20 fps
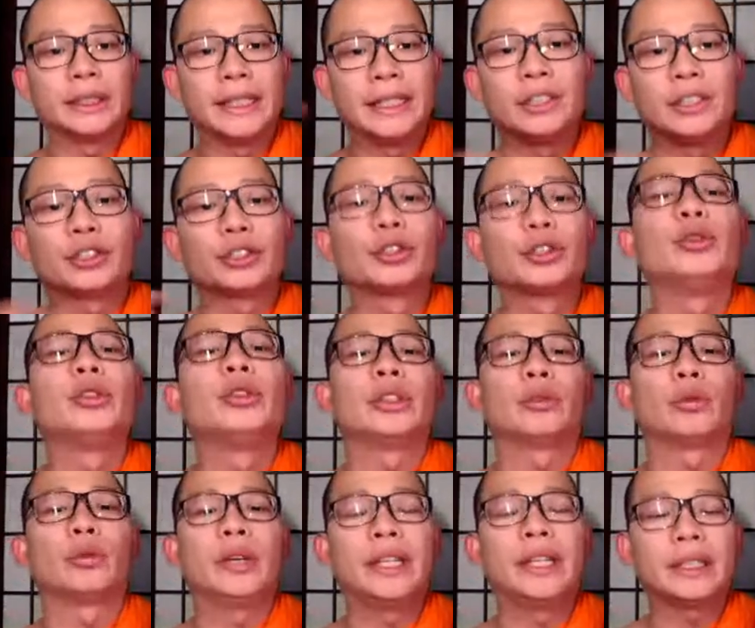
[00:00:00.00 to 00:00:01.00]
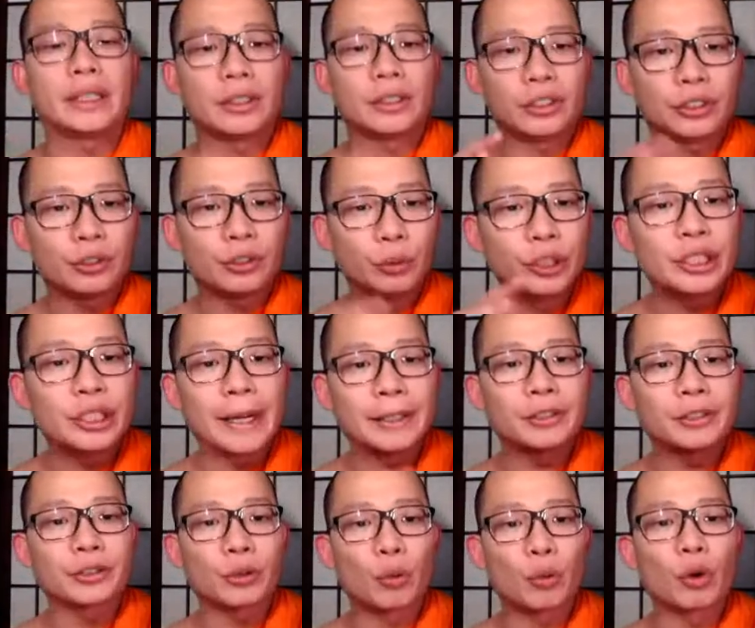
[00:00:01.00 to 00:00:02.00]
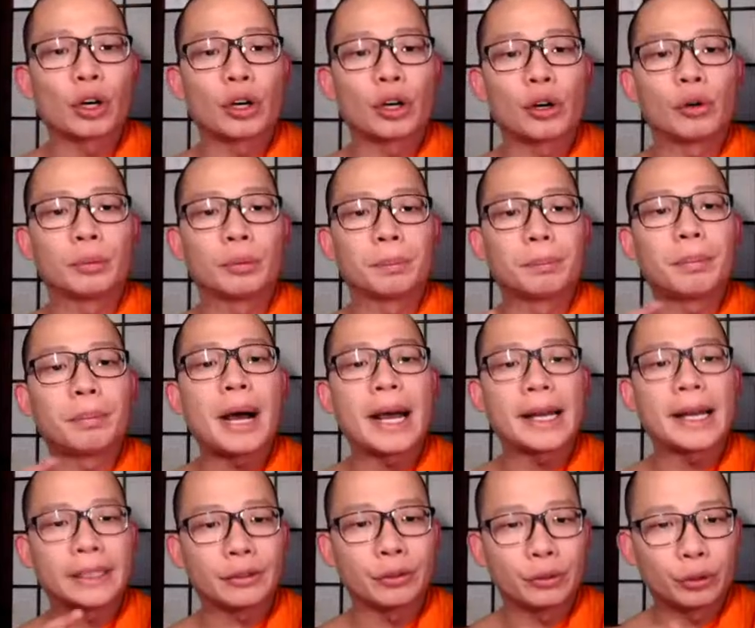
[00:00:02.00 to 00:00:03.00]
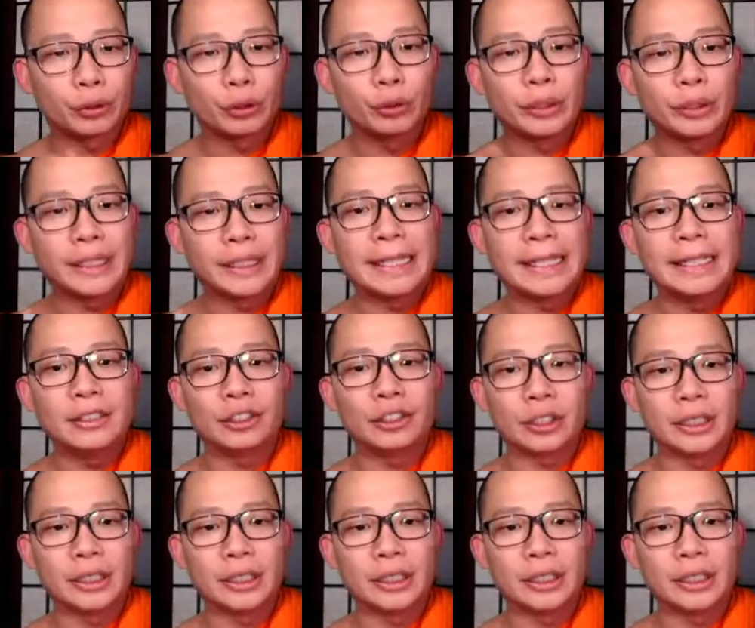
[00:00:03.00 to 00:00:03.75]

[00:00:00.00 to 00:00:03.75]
Each student, we change the world by and through each